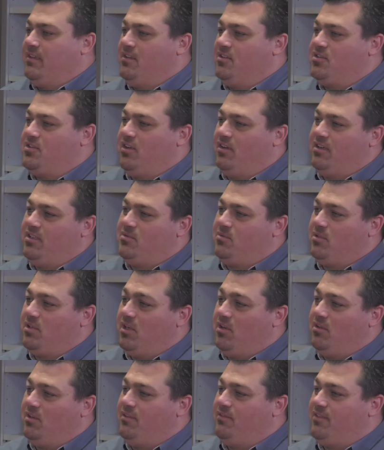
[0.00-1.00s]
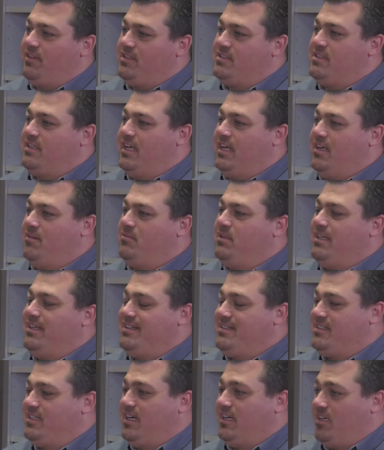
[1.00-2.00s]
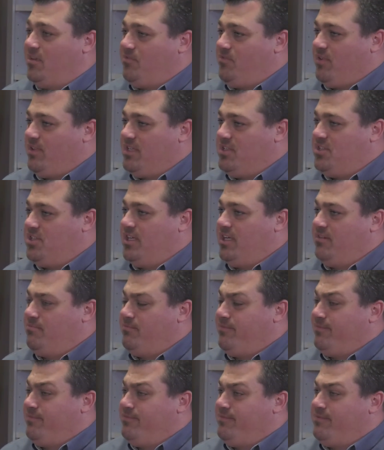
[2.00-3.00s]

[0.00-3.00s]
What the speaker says: The students will go into FSDAP, sign up for the shift,